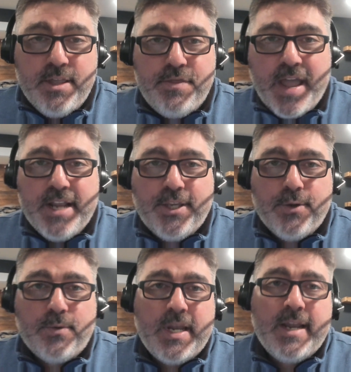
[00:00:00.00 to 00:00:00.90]
thank
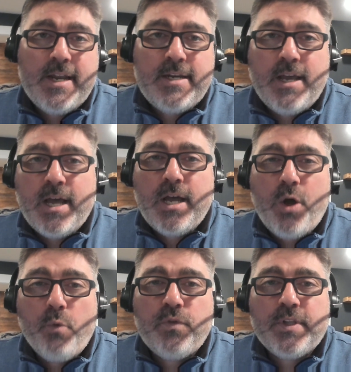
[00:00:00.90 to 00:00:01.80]
you, and uh,
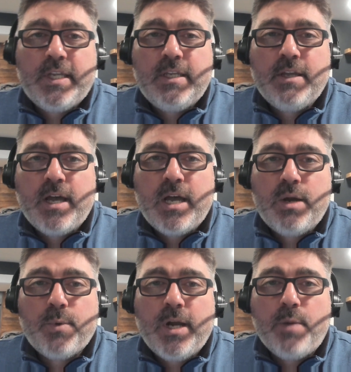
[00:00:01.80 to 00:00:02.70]
hopefully
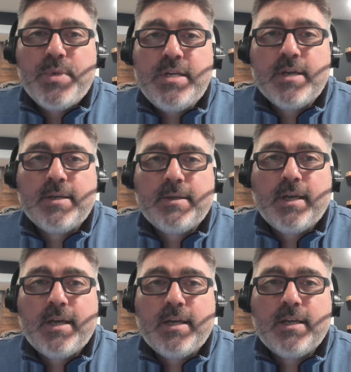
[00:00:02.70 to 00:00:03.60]
uh, we're helping you
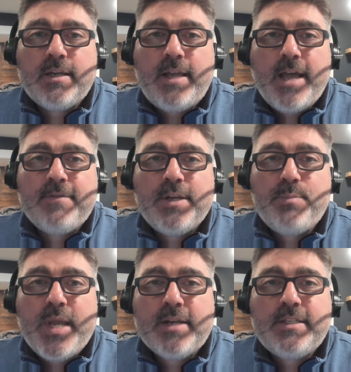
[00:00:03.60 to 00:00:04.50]
uh, have an
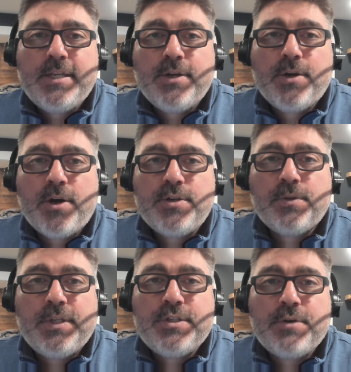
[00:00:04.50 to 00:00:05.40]
impact here on your
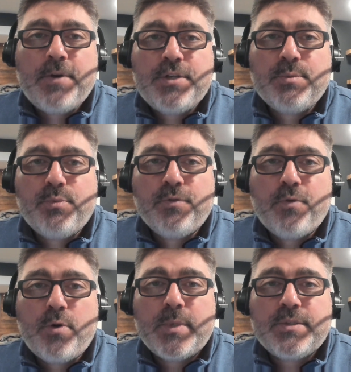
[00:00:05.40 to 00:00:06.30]
lead generation
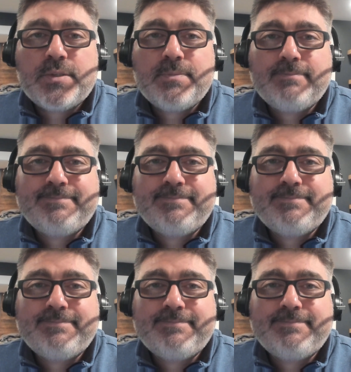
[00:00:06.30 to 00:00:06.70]
performance.